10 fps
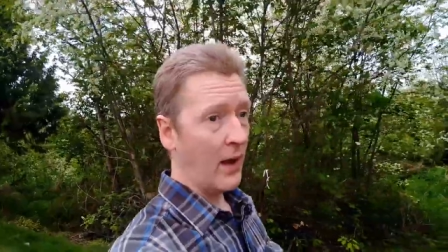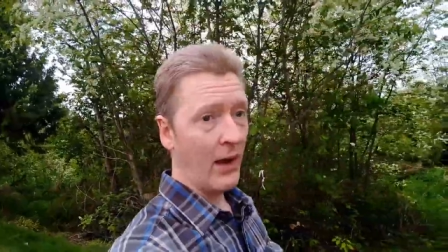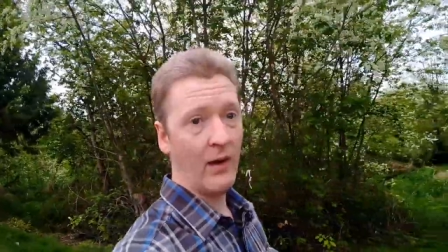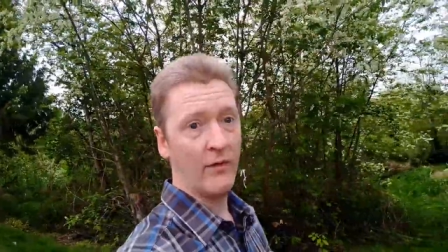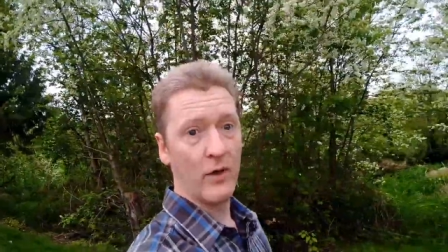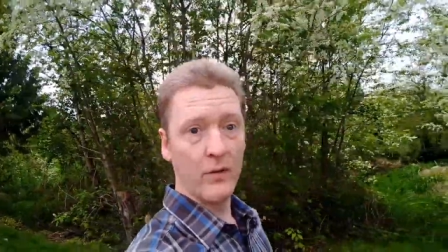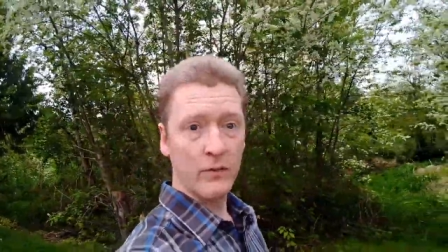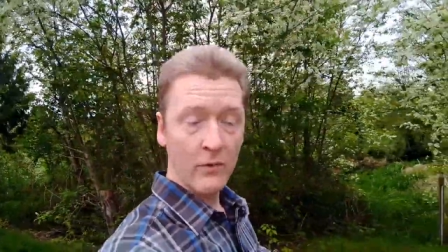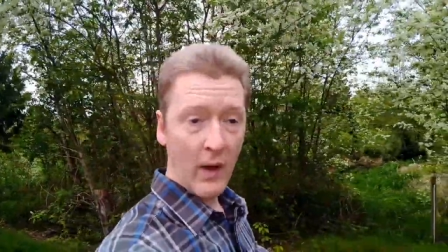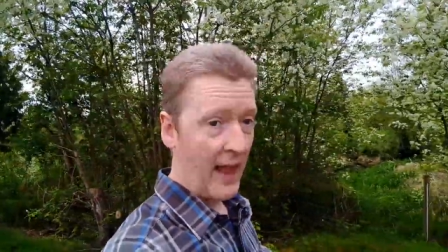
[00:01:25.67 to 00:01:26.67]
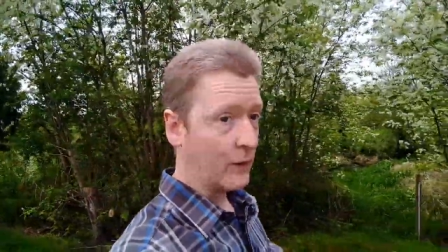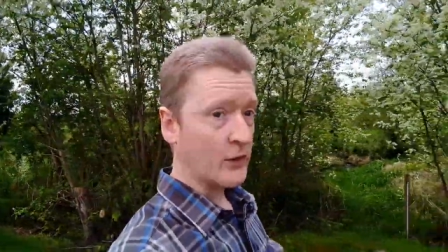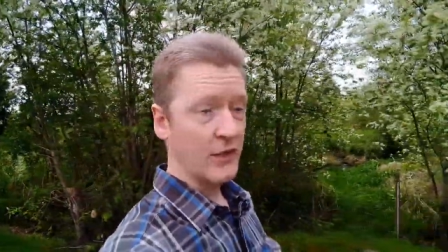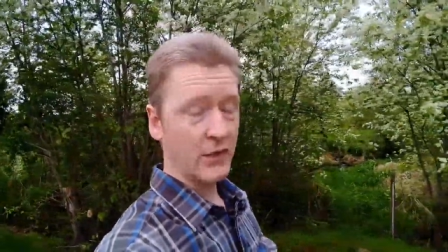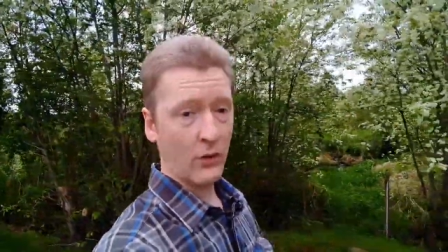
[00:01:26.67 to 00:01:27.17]
of
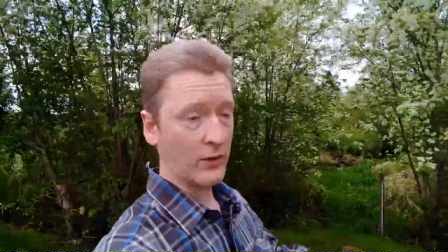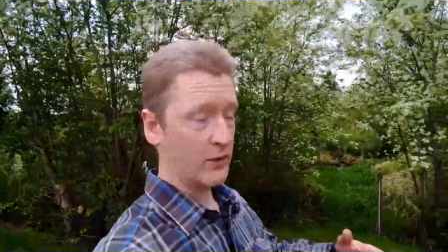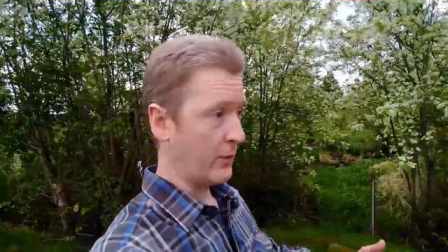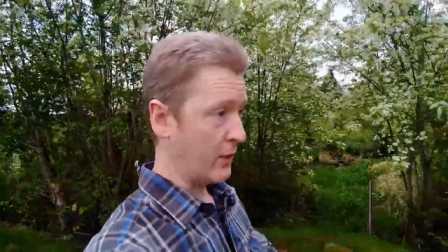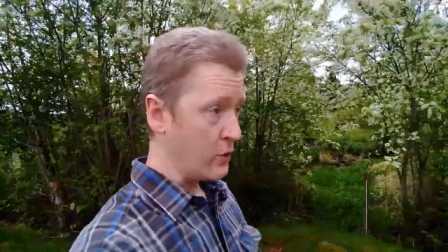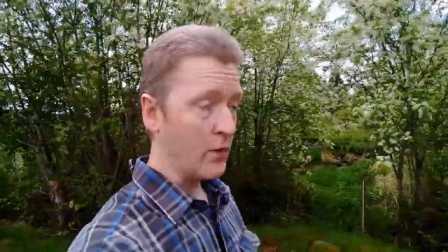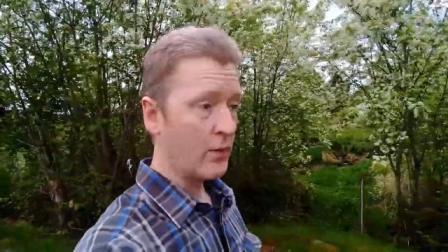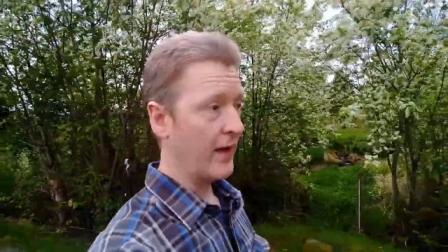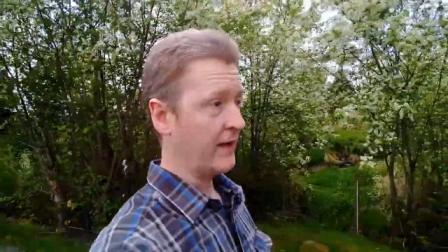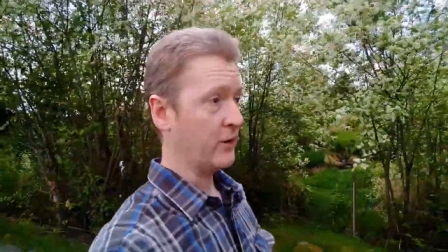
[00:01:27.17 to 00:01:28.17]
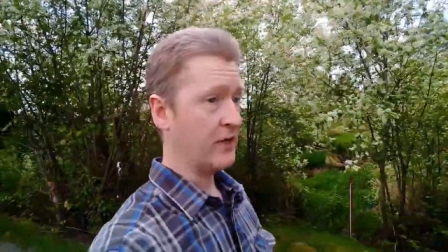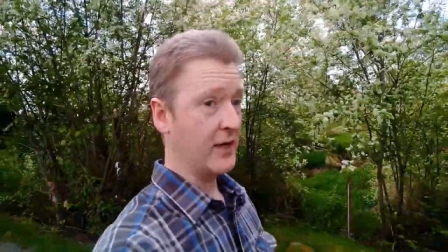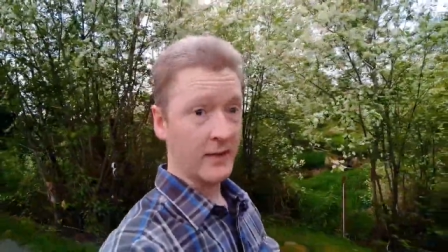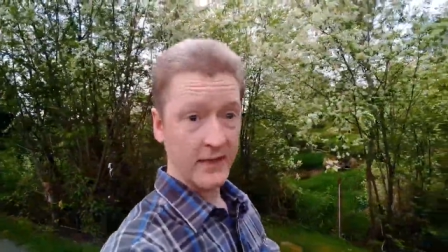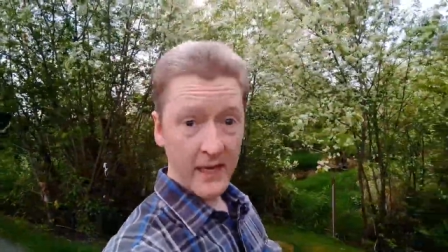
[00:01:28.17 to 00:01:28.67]
energy storage and renewable energy
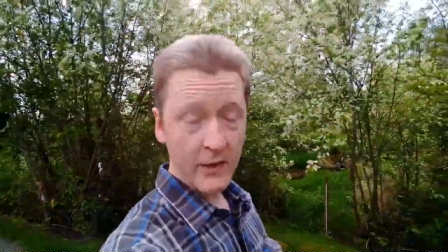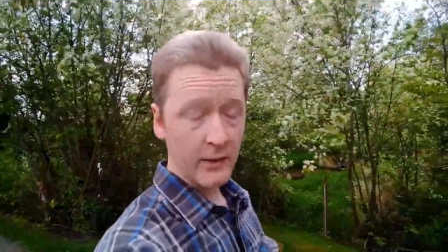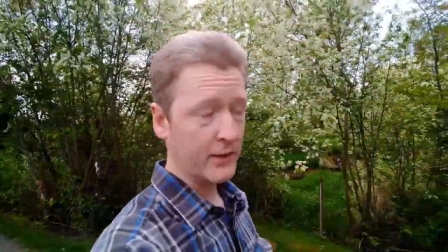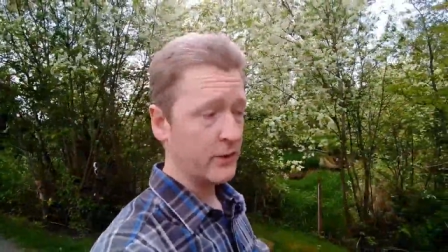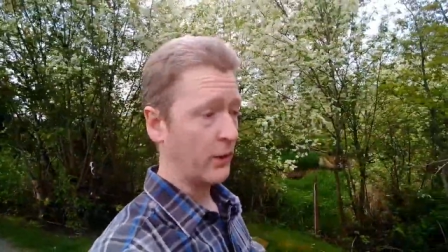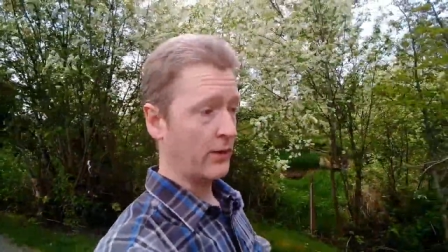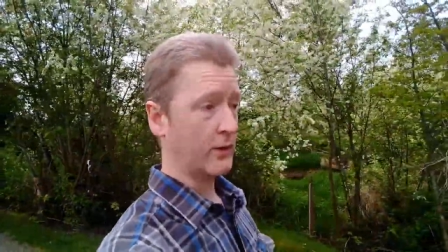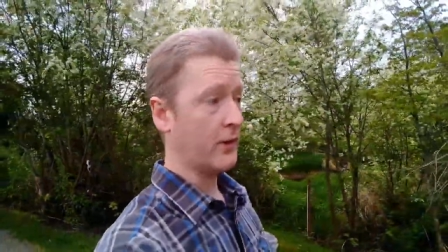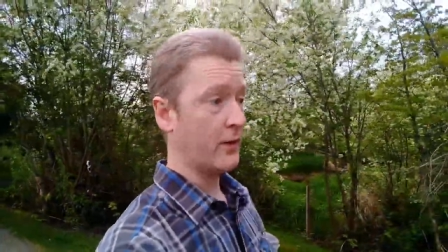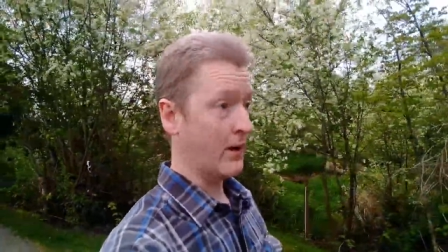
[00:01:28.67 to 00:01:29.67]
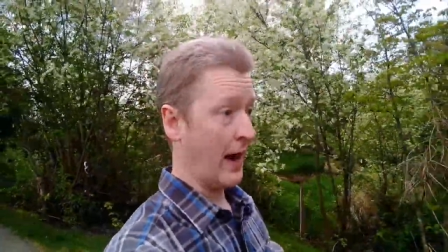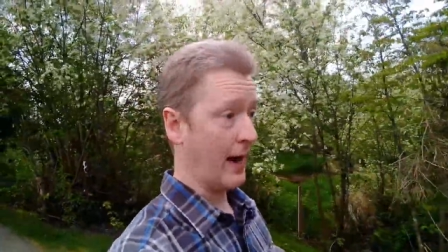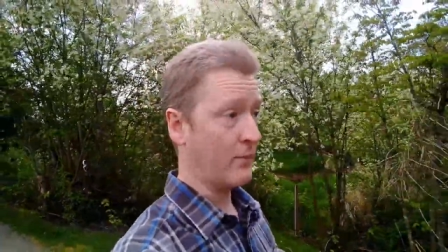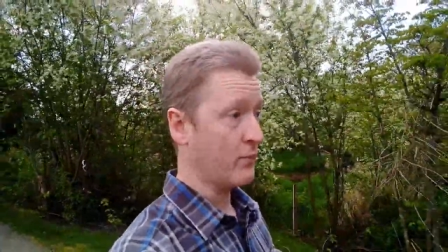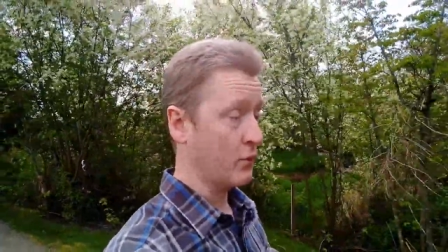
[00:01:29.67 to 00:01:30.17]
and stationary storage that
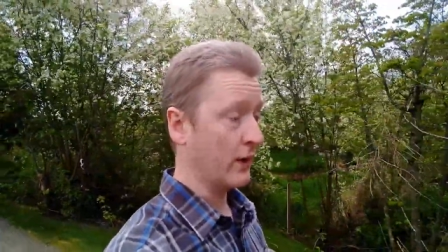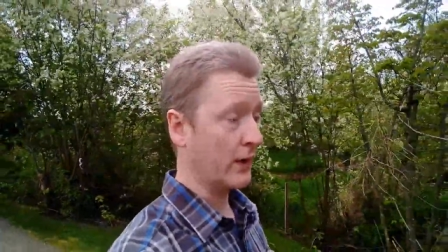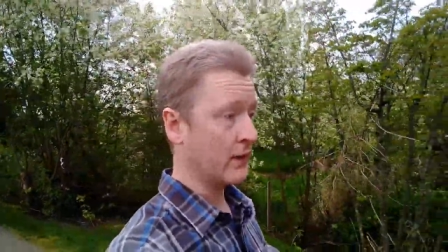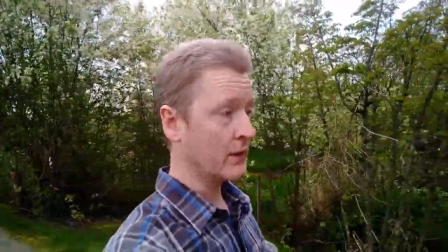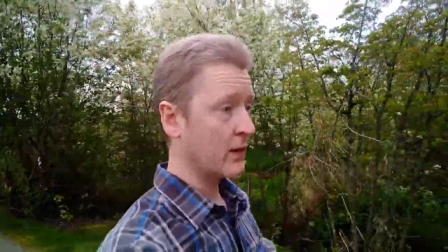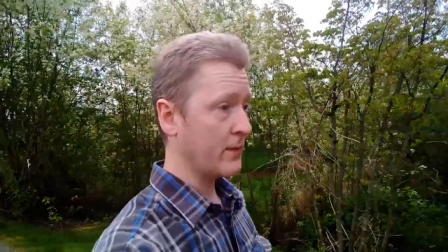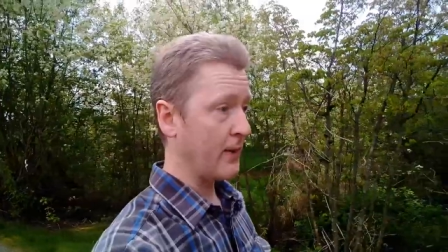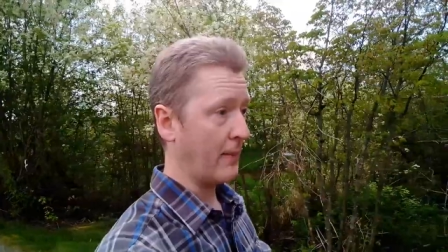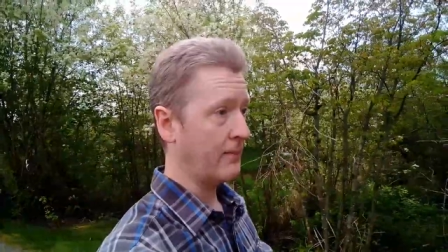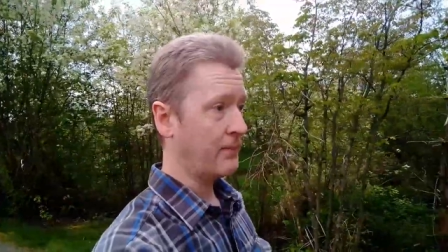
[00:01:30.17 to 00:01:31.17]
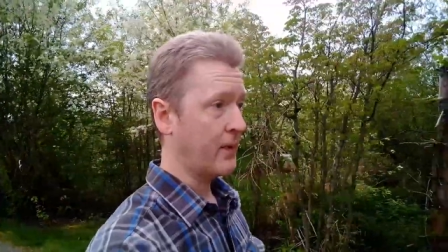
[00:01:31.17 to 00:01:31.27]
I'm really concerned about.